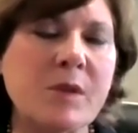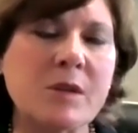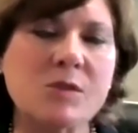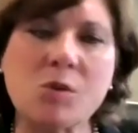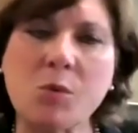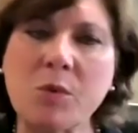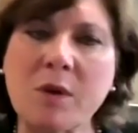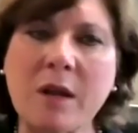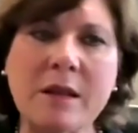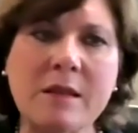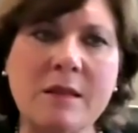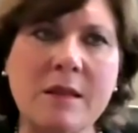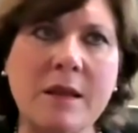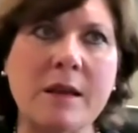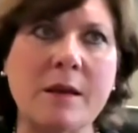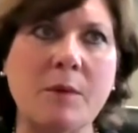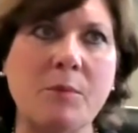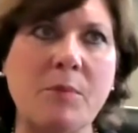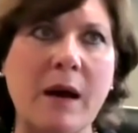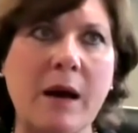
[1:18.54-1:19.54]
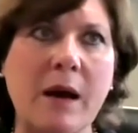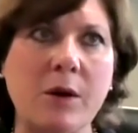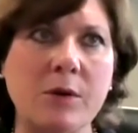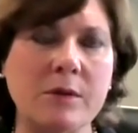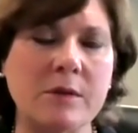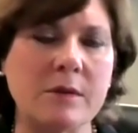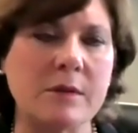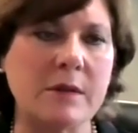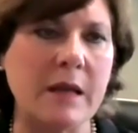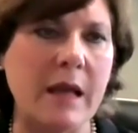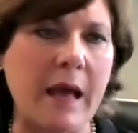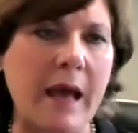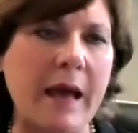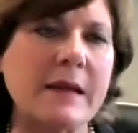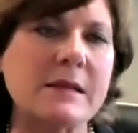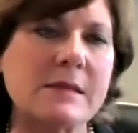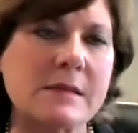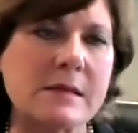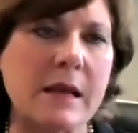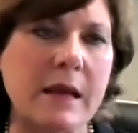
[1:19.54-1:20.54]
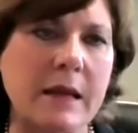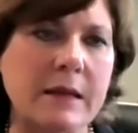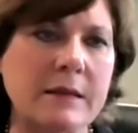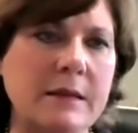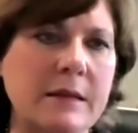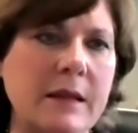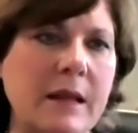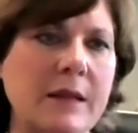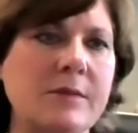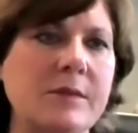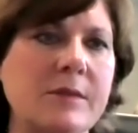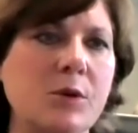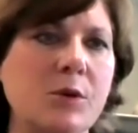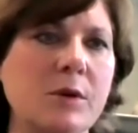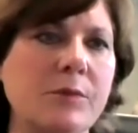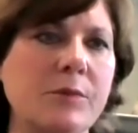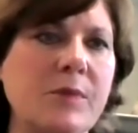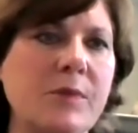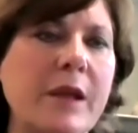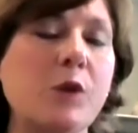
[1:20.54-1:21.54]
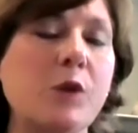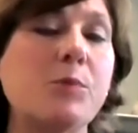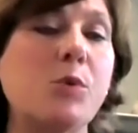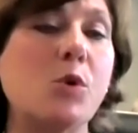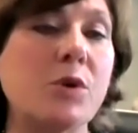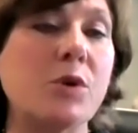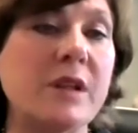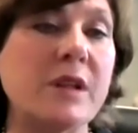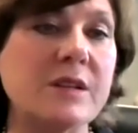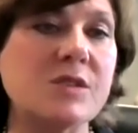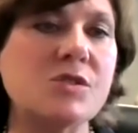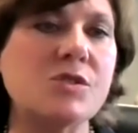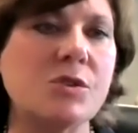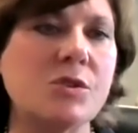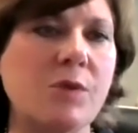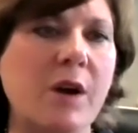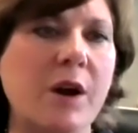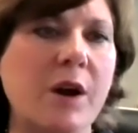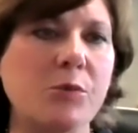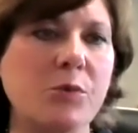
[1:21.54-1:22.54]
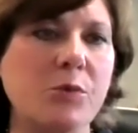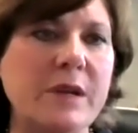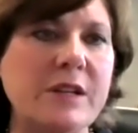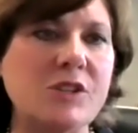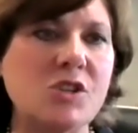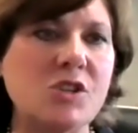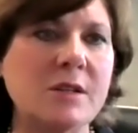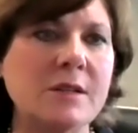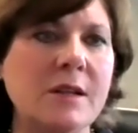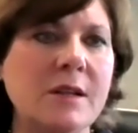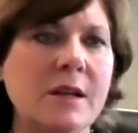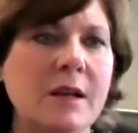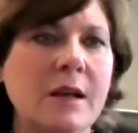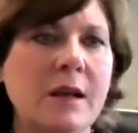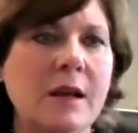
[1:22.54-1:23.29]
So when I think about the asset that the airport is to our region,